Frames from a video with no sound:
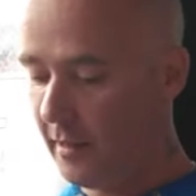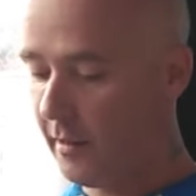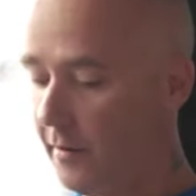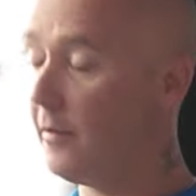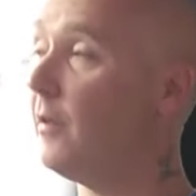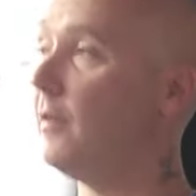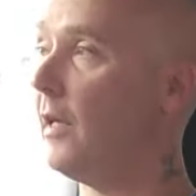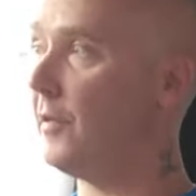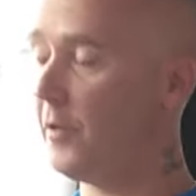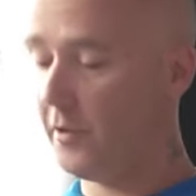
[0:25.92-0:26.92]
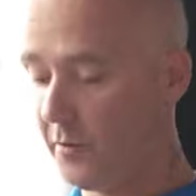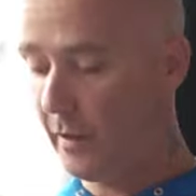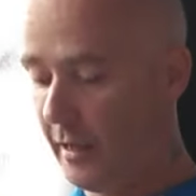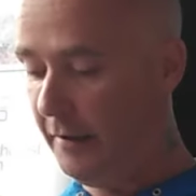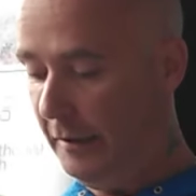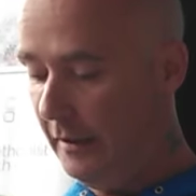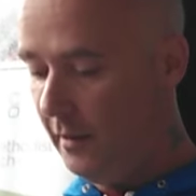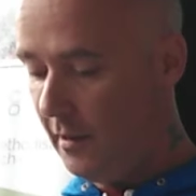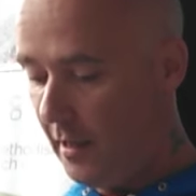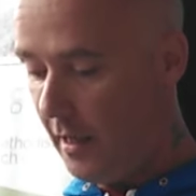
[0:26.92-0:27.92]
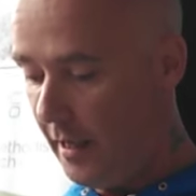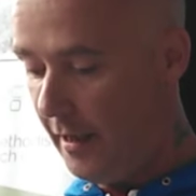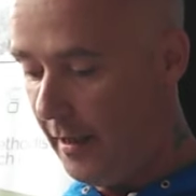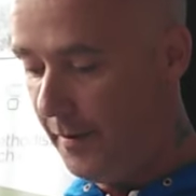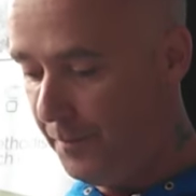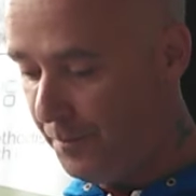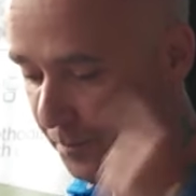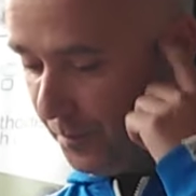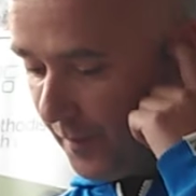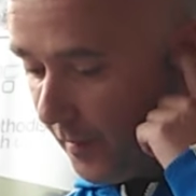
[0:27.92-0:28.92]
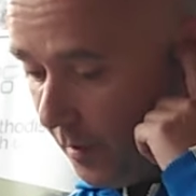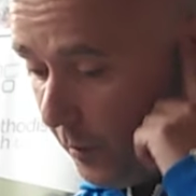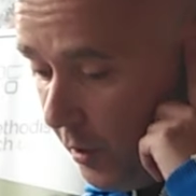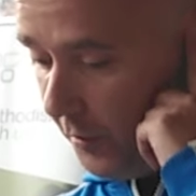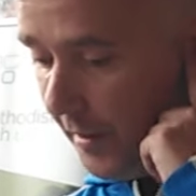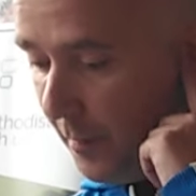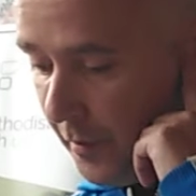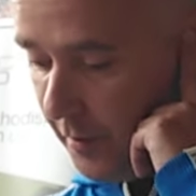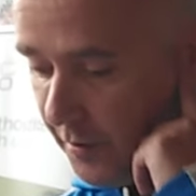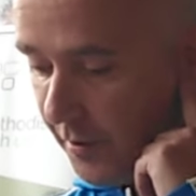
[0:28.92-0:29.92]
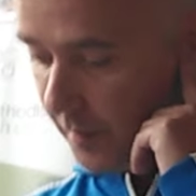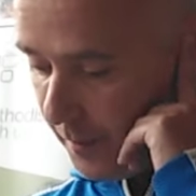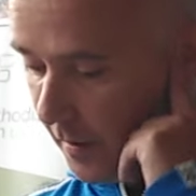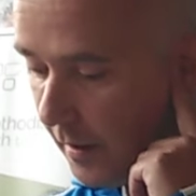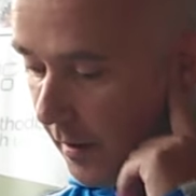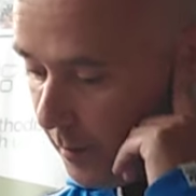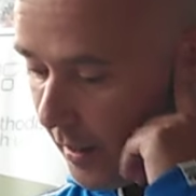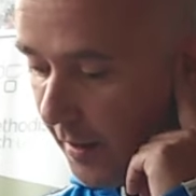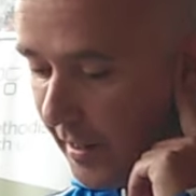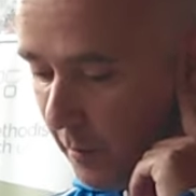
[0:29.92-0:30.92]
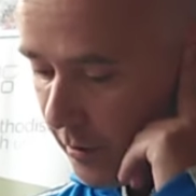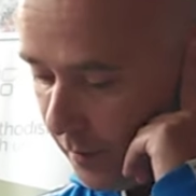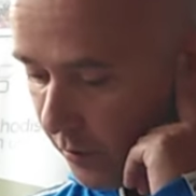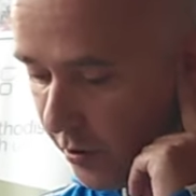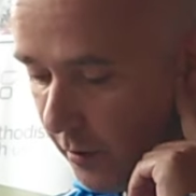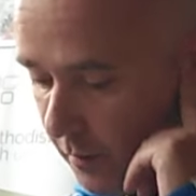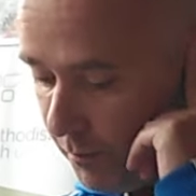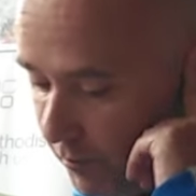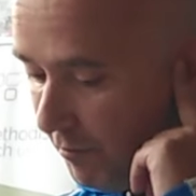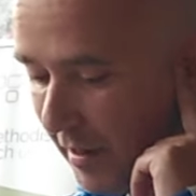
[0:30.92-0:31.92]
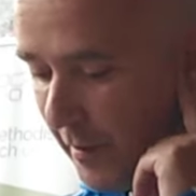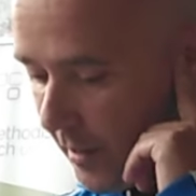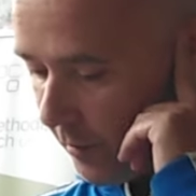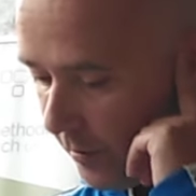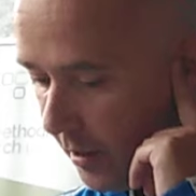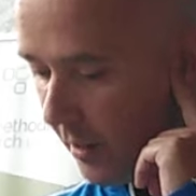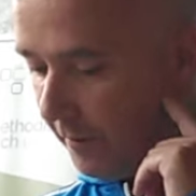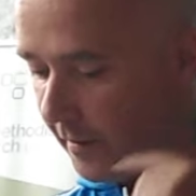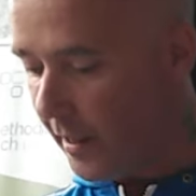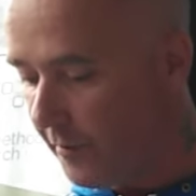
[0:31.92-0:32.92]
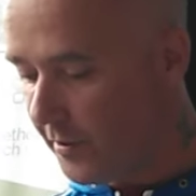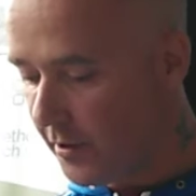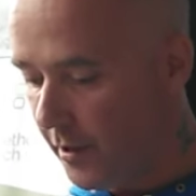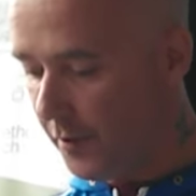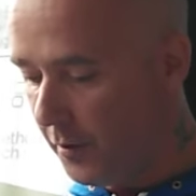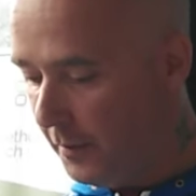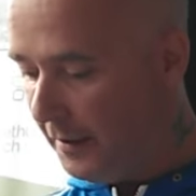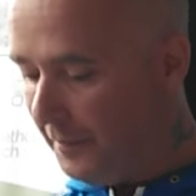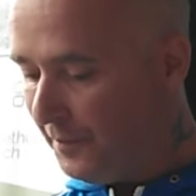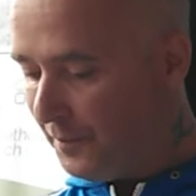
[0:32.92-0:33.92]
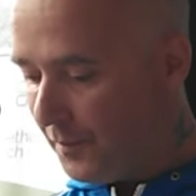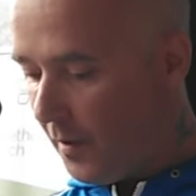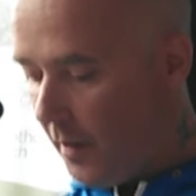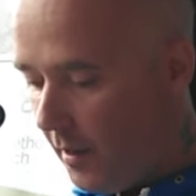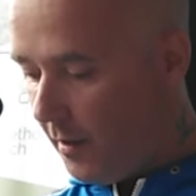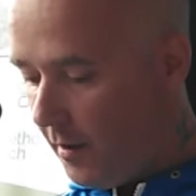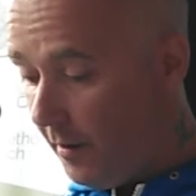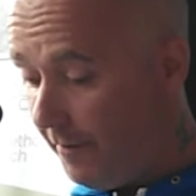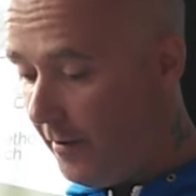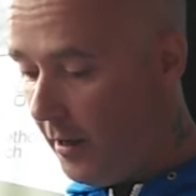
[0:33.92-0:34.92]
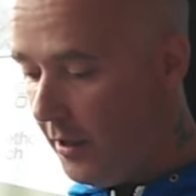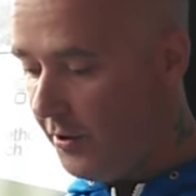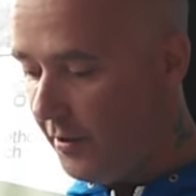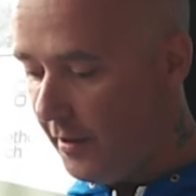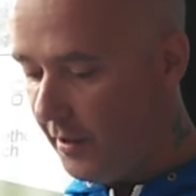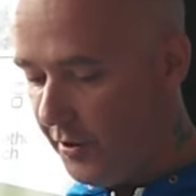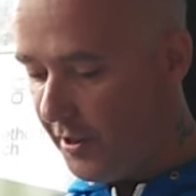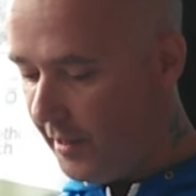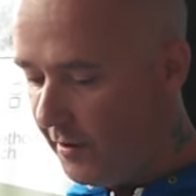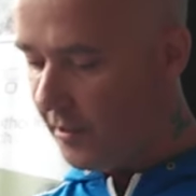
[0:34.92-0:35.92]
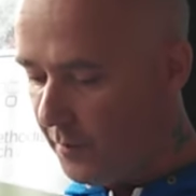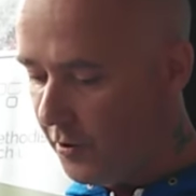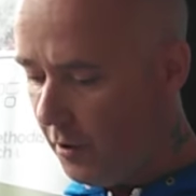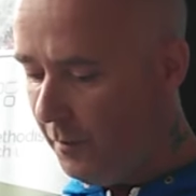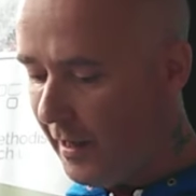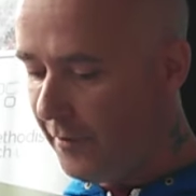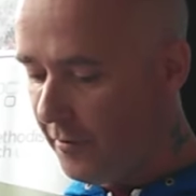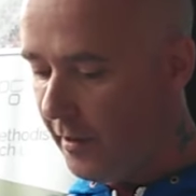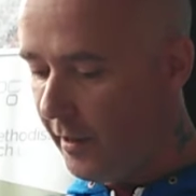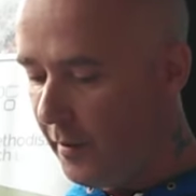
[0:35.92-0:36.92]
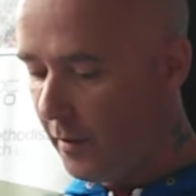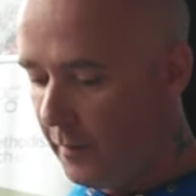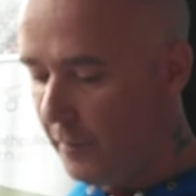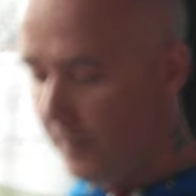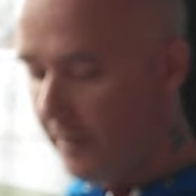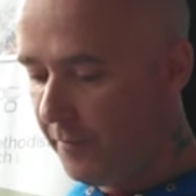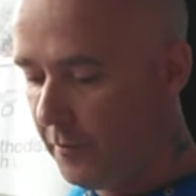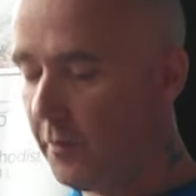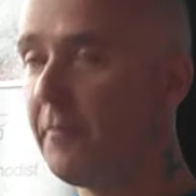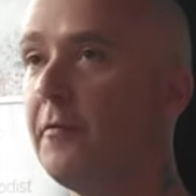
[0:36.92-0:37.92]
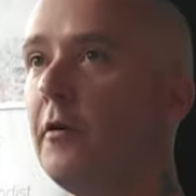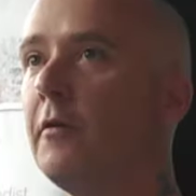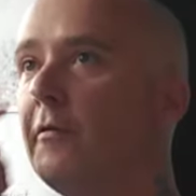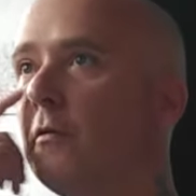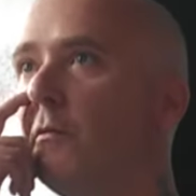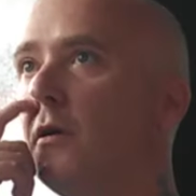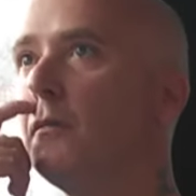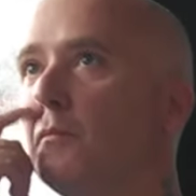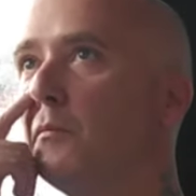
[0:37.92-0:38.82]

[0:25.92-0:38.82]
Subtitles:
and landed on her spine. We called an ambulance, and about an hour or so, maybe an hour and a half later, it turned up. At first, she didn't seem so bad, really. I mean, we left her on the floor for what,